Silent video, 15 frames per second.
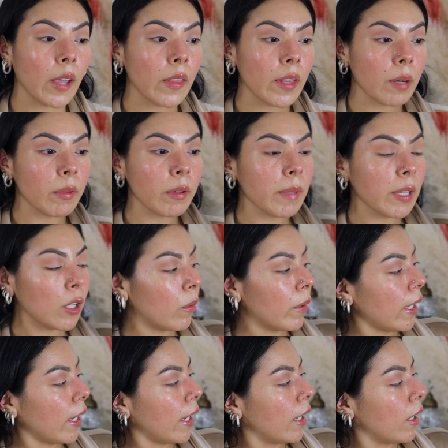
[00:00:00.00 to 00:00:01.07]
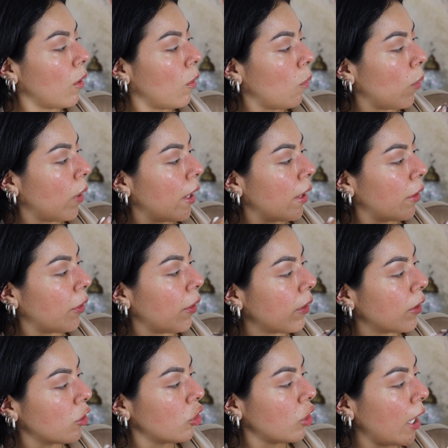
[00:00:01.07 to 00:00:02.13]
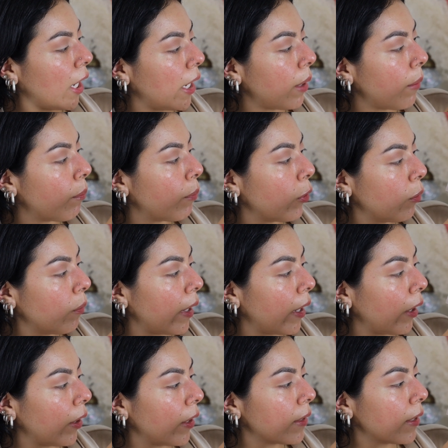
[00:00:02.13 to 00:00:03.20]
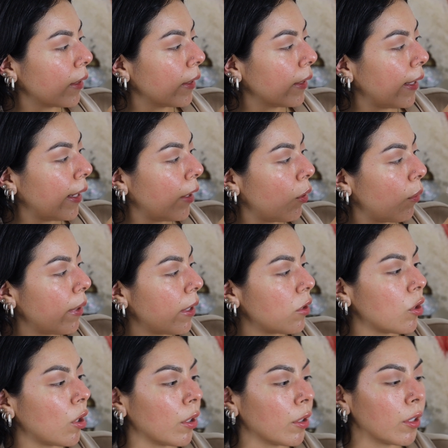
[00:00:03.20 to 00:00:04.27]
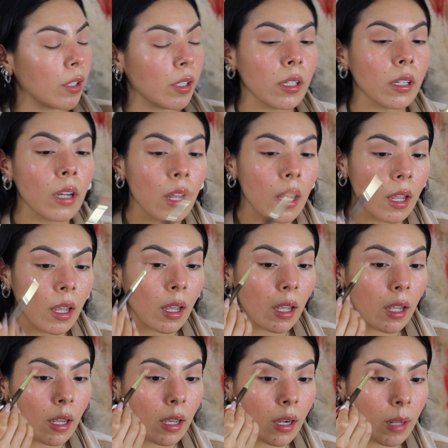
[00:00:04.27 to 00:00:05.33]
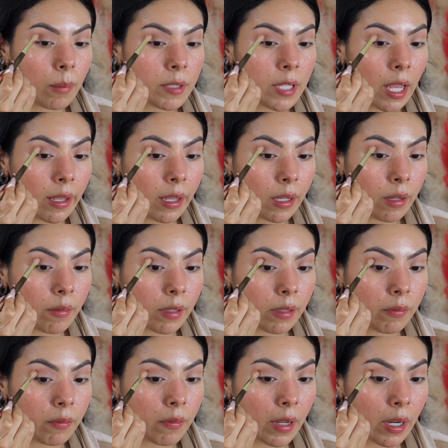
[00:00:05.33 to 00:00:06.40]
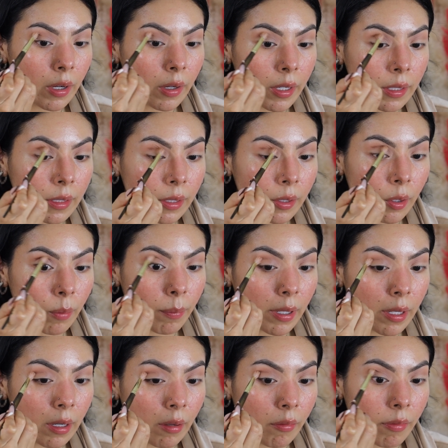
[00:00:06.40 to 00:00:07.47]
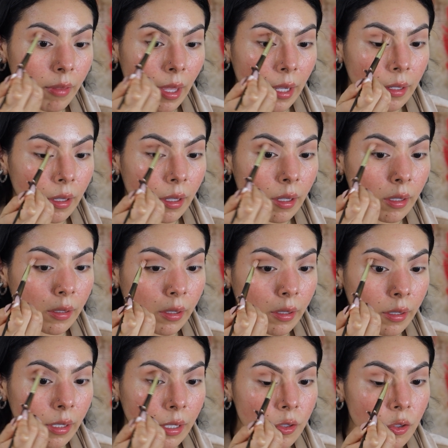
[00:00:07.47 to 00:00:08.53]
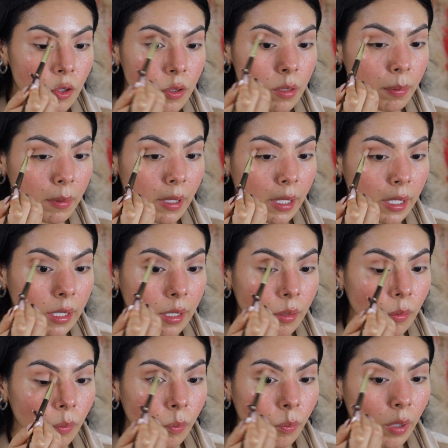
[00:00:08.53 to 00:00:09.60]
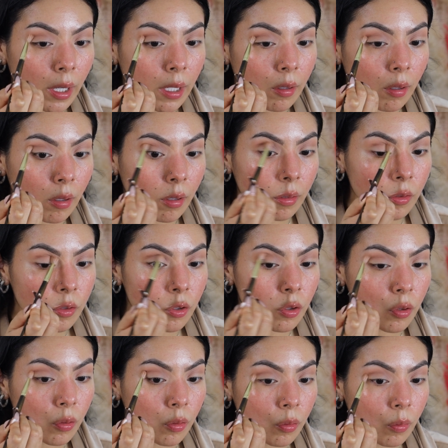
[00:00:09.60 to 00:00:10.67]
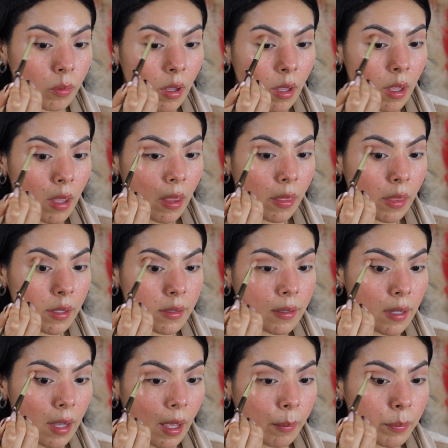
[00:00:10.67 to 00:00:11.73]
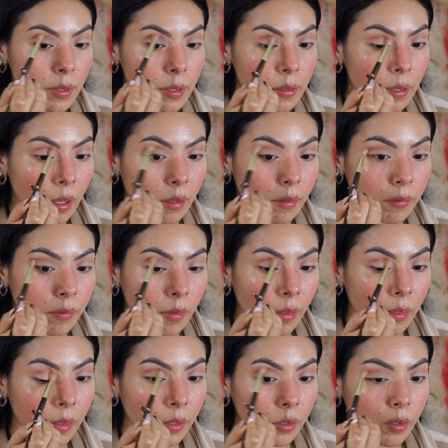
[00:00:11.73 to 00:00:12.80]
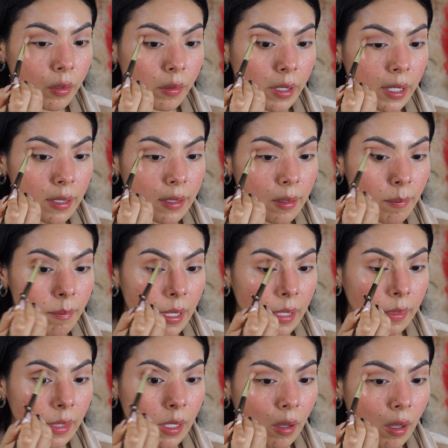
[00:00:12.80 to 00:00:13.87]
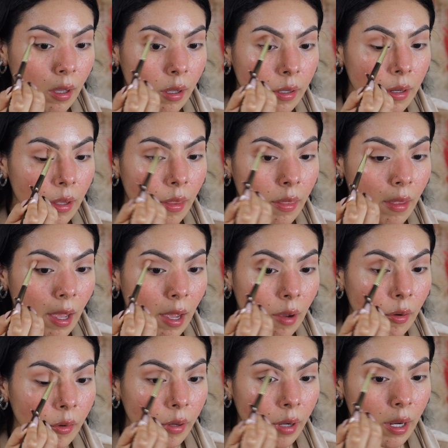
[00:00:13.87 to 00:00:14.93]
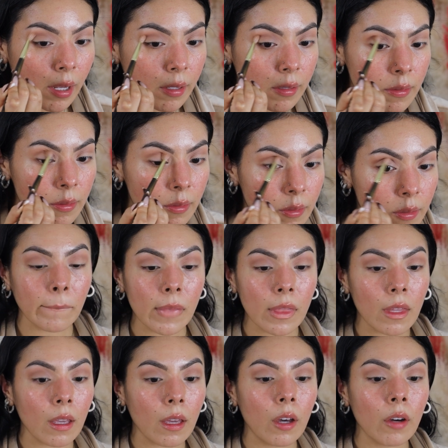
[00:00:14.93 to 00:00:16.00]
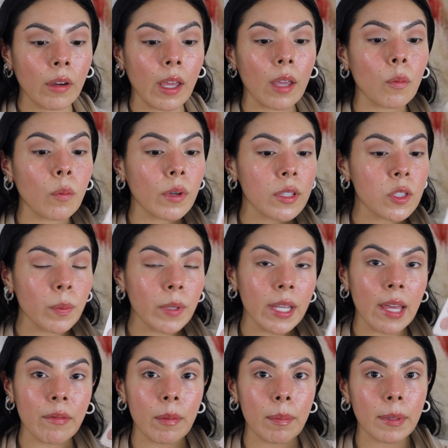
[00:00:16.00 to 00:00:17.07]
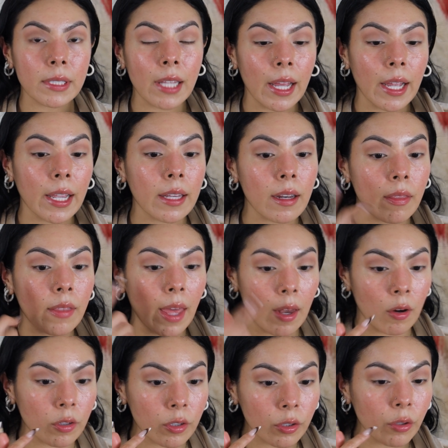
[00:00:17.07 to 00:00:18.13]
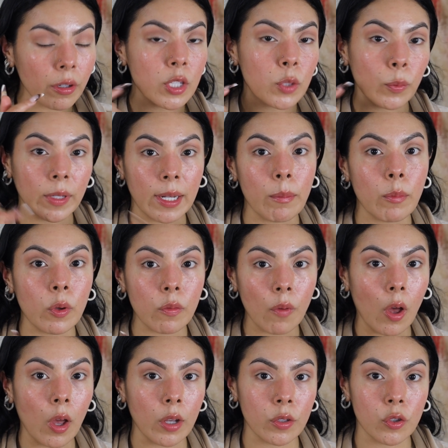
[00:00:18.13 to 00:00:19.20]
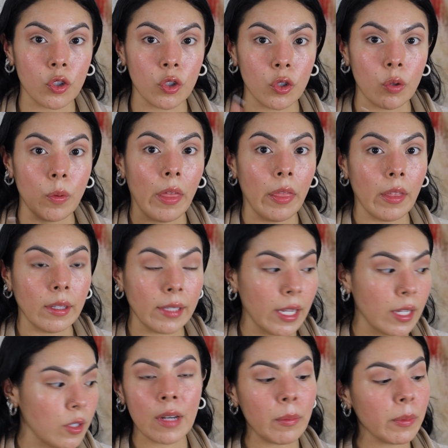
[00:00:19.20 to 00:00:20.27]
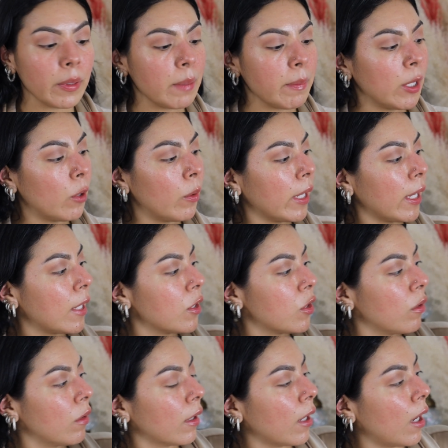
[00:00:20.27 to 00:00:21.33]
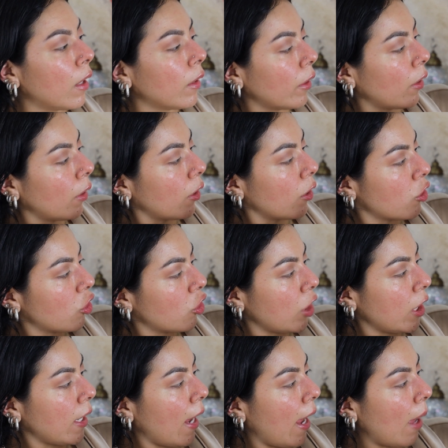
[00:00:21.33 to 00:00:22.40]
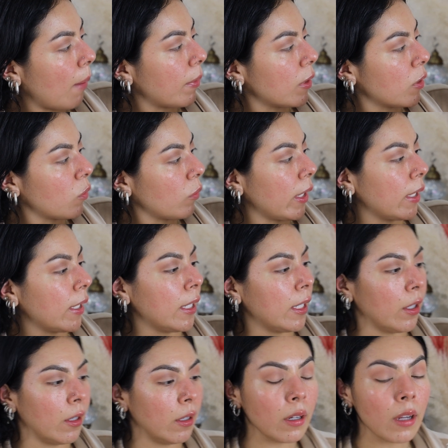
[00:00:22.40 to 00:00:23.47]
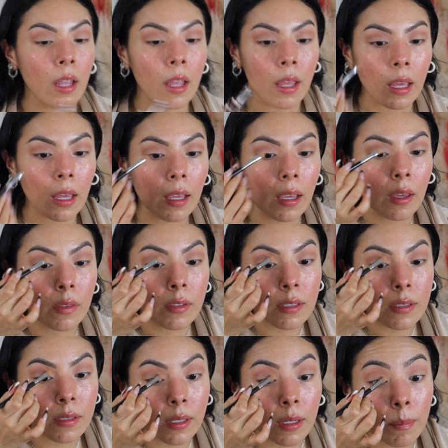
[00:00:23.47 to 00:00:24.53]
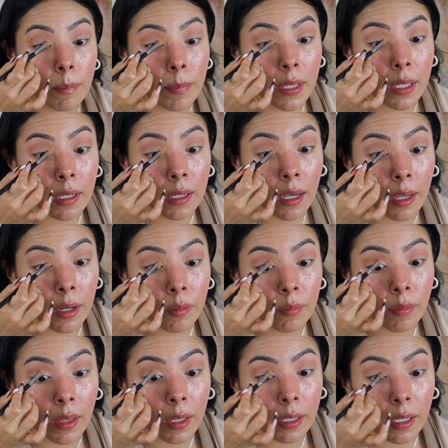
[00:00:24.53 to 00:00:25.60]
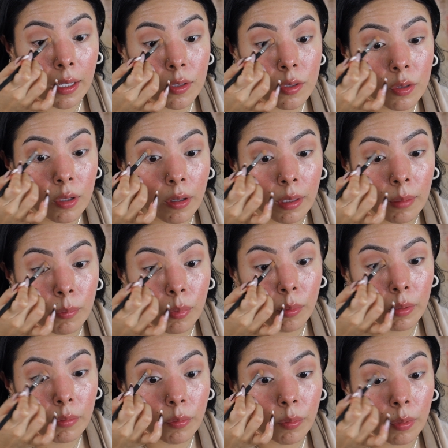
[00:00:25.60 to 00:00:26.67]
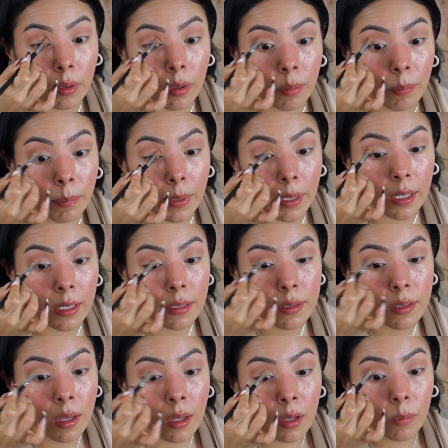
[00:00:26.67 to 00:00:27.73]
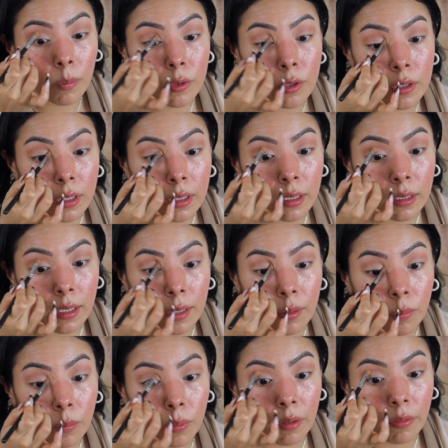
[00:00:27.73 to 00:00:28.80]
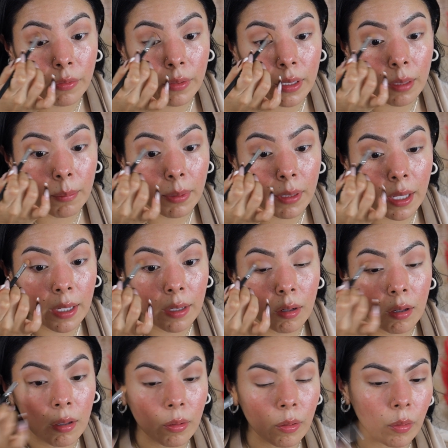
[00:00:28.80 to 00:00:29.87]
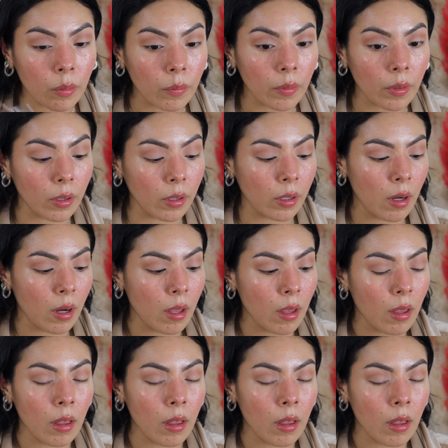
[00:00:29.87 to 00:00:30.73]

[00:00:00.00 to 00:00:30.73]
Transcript: And then I'm gonna be going in with the shade Boo Bear. It's a little bit darker and I'm taking a very little bit of that color and just applying it right onto the depths of the crease, mainly on the outer ends. Okay, once we have applied that on our crease, we're gonna move on to the lid. Now we're gonna be going into the color Chic Happens right here. And this is gonna be kind of like a starting point for our base. We're just gonna like roughly apply it all over